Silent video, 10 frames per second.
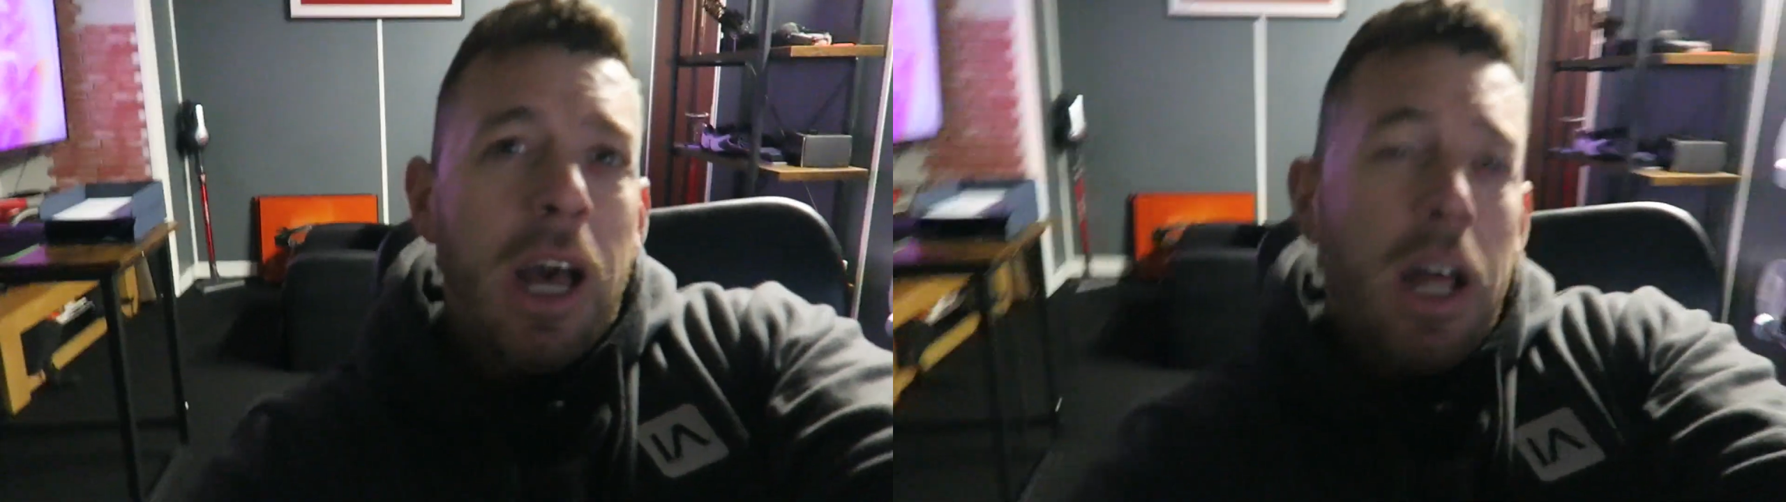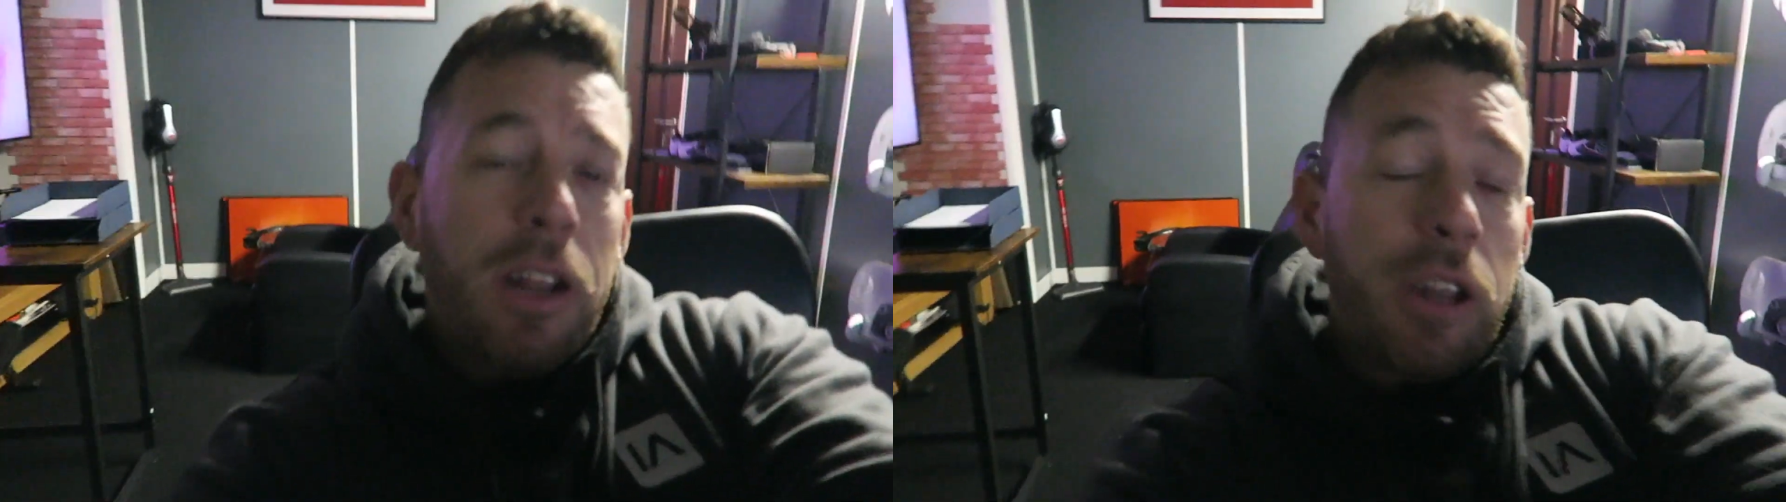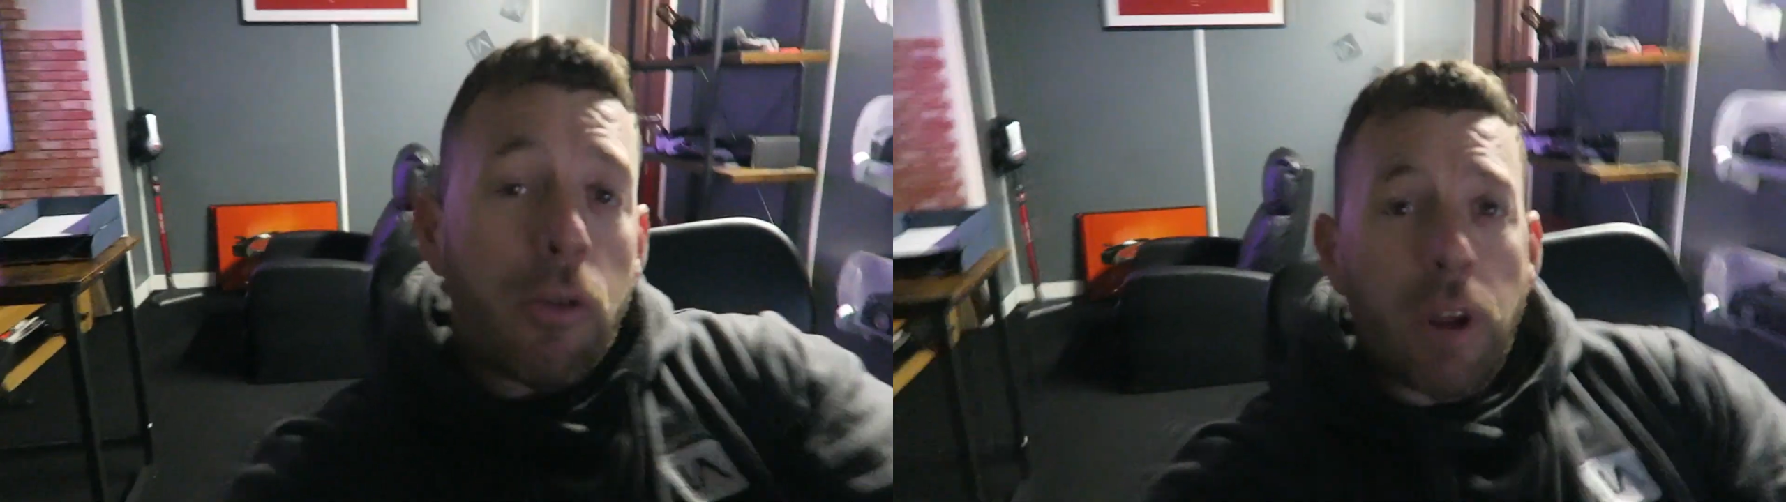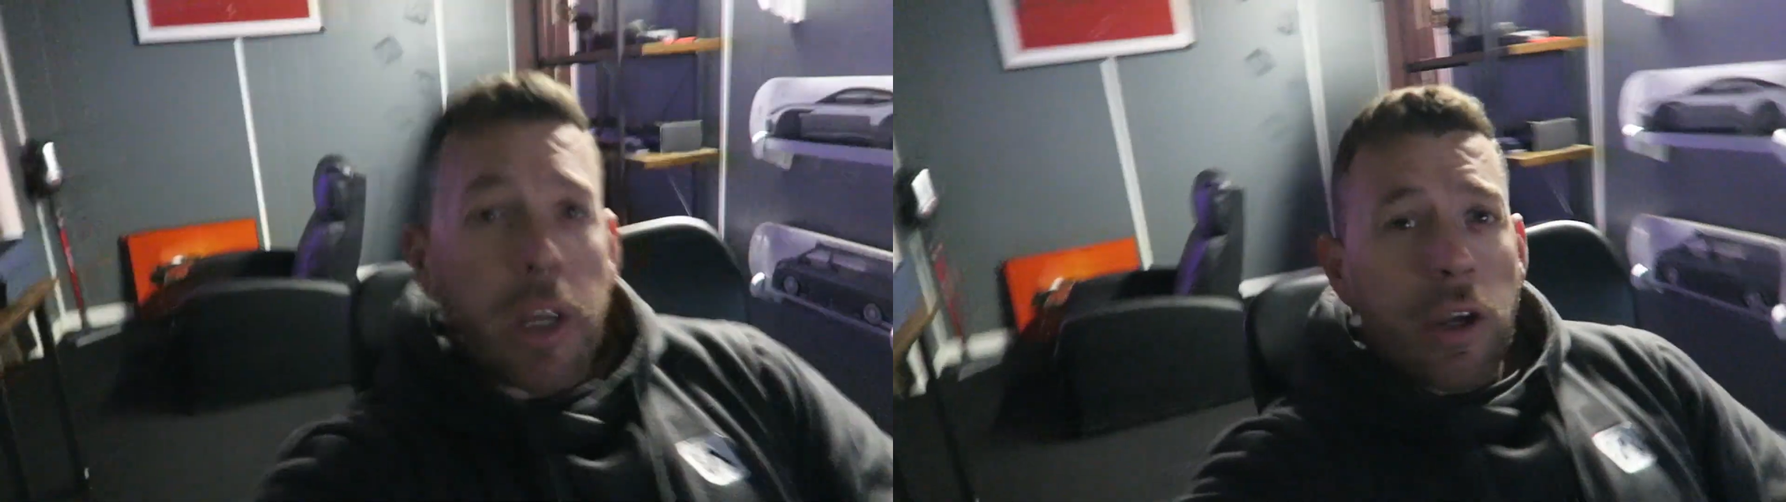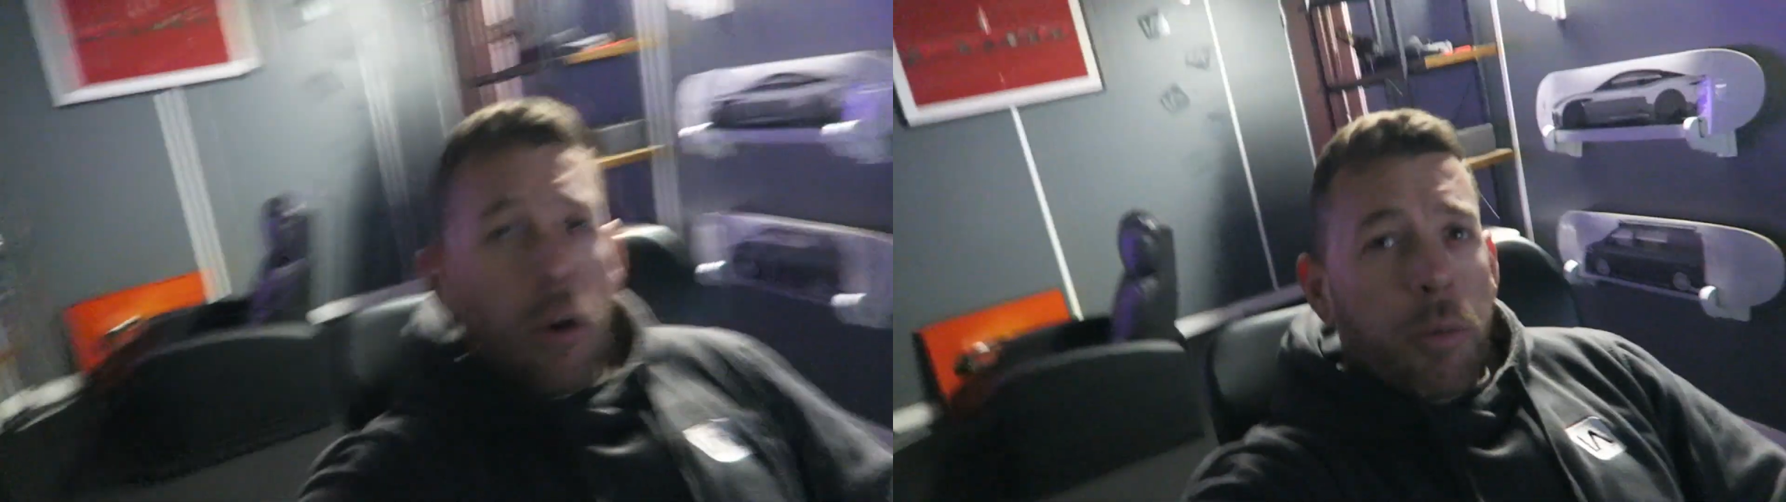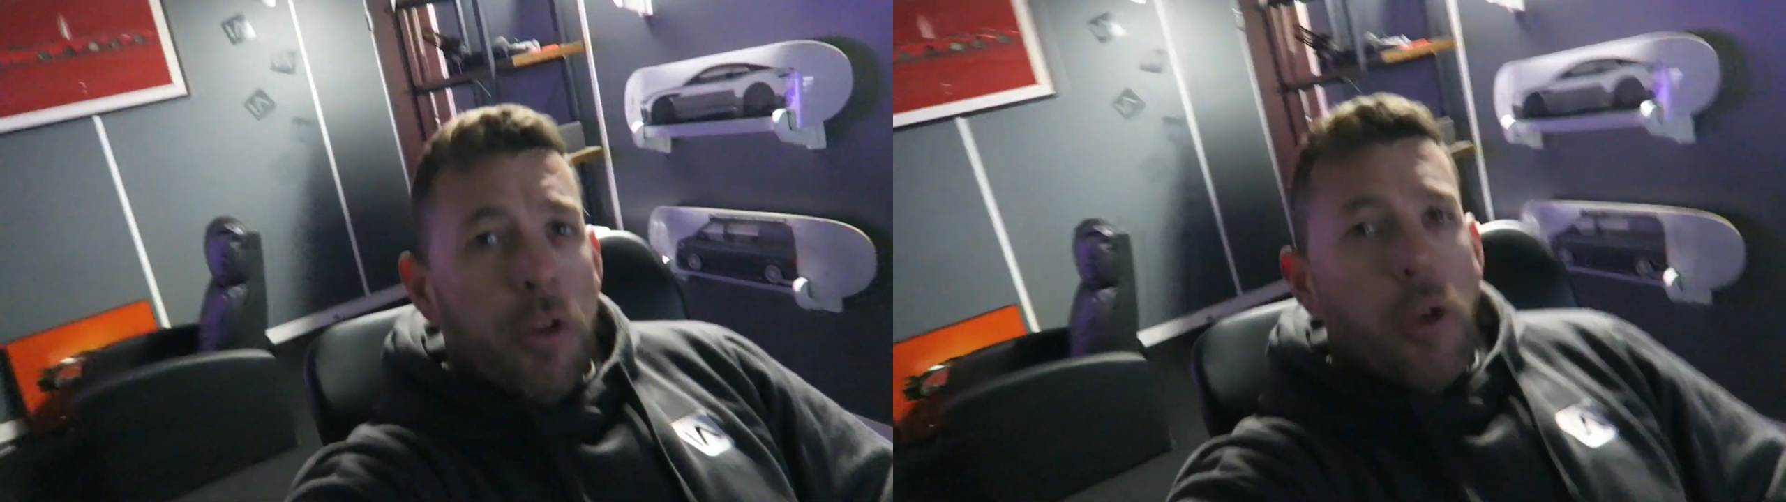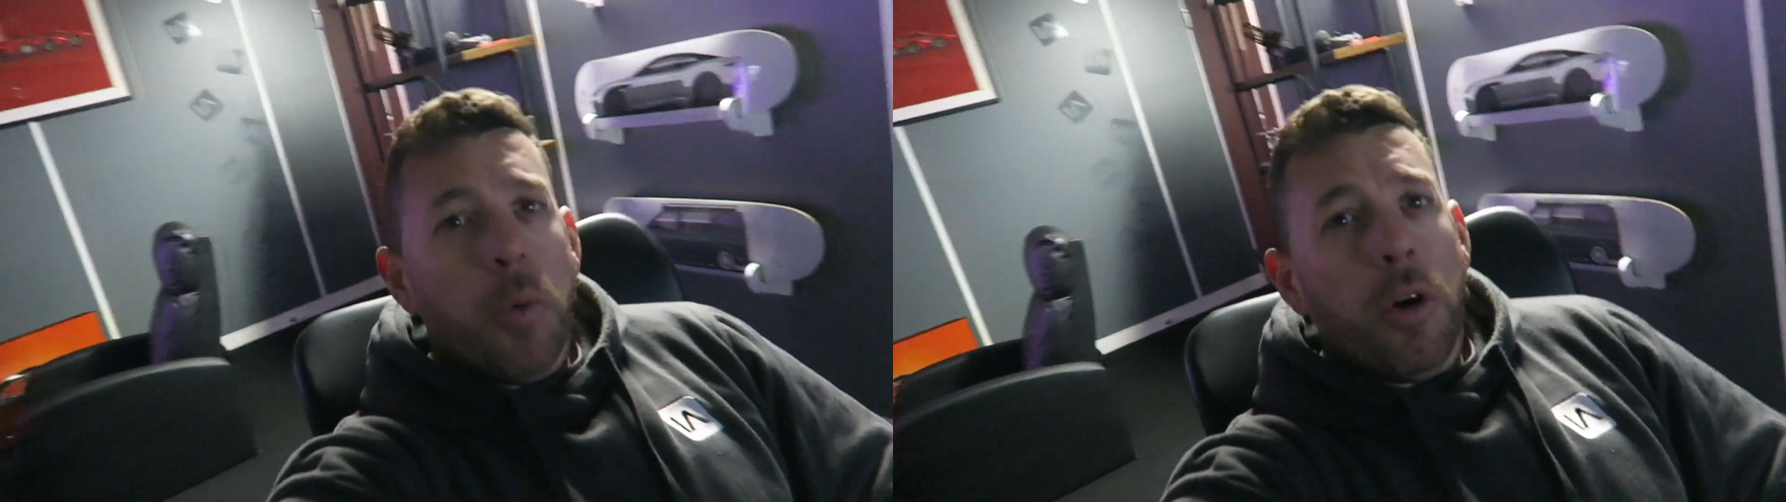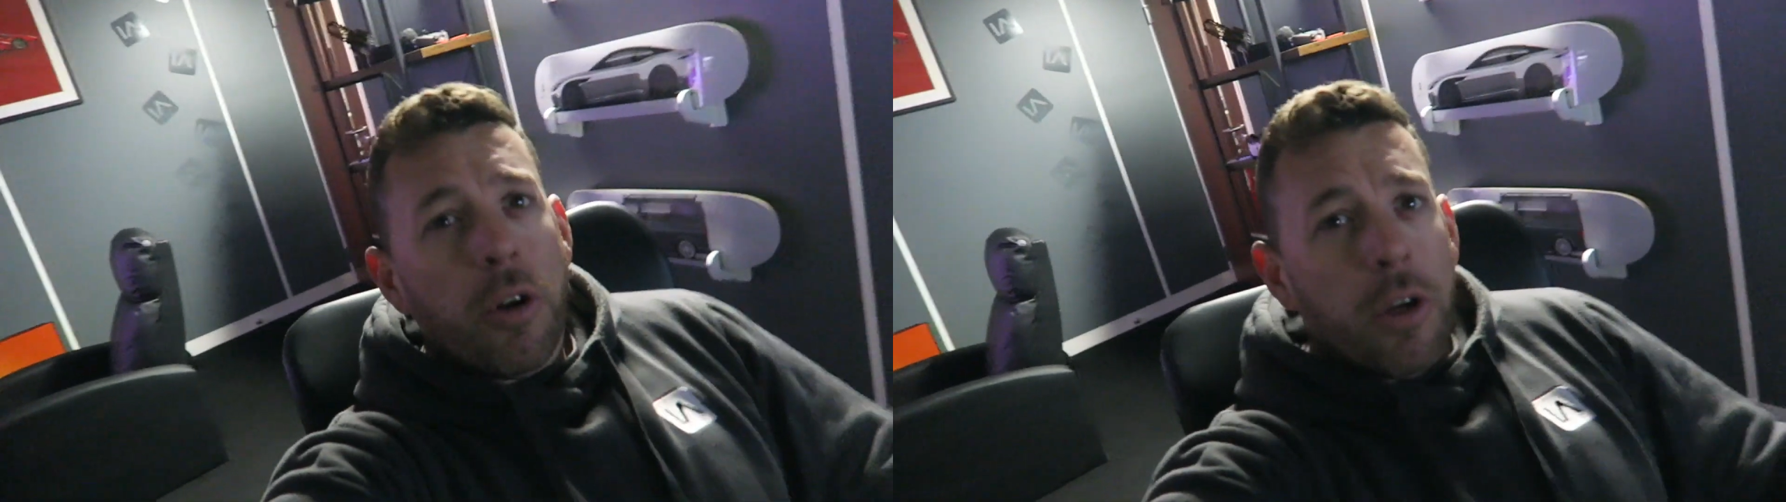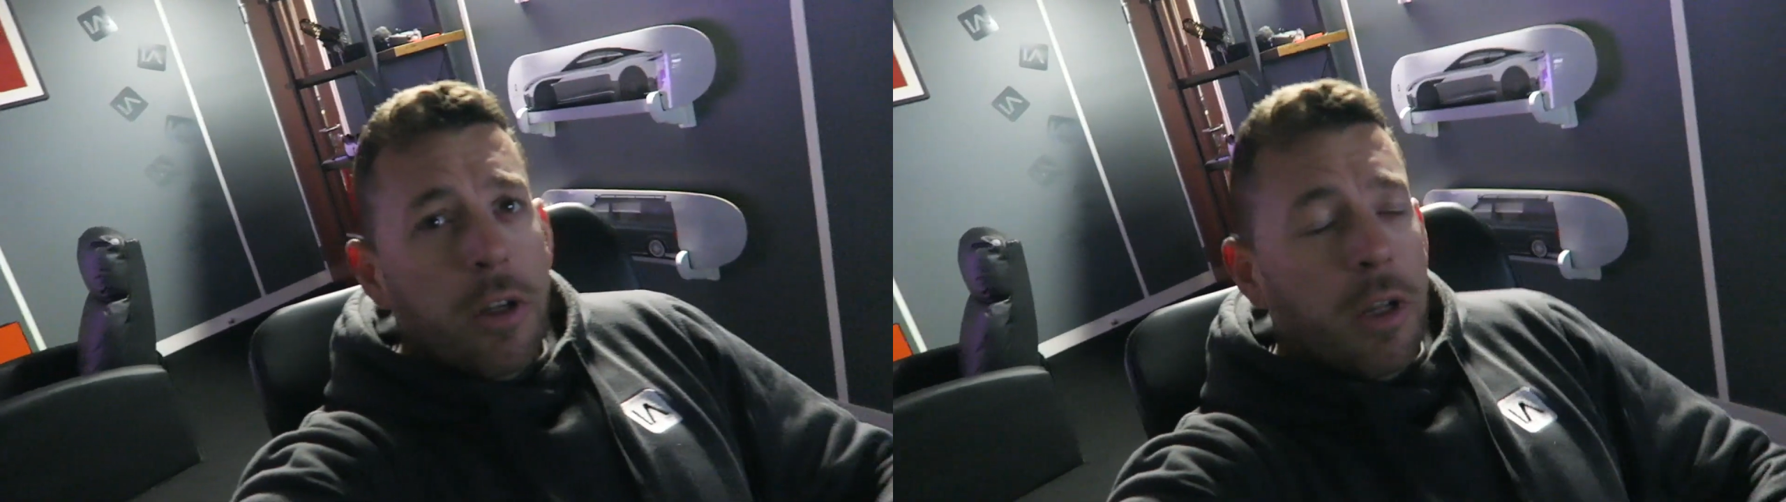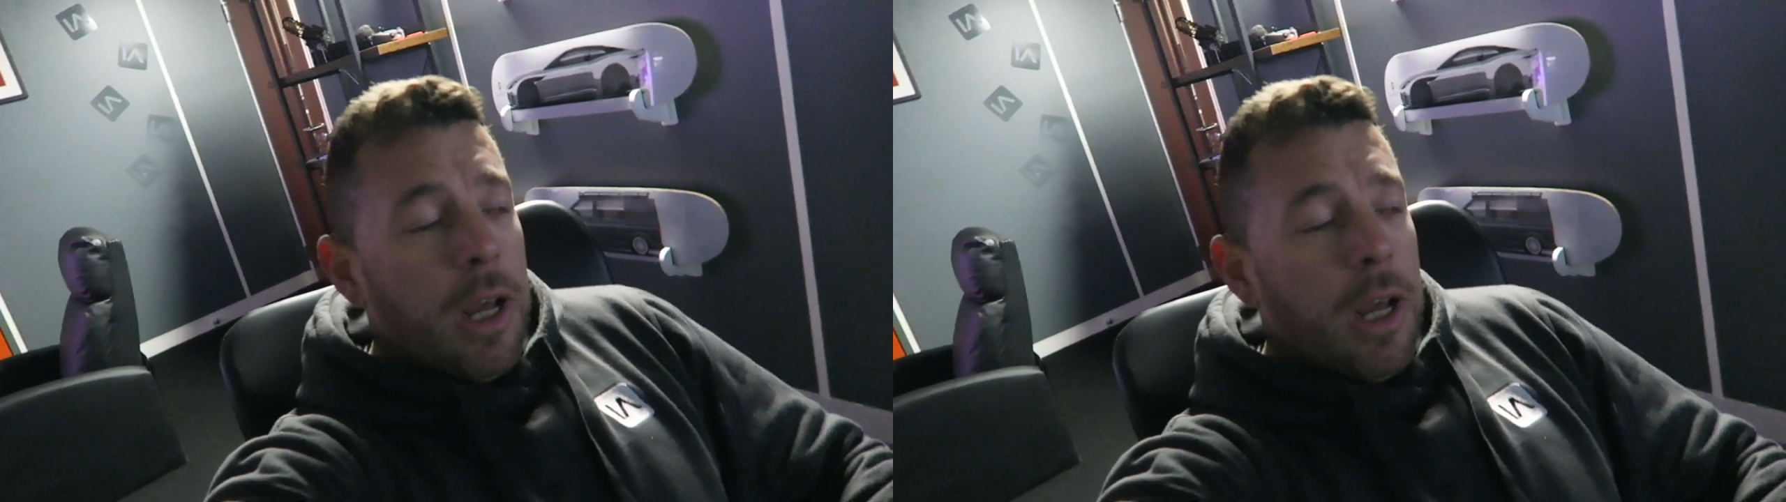and I really hope the new owner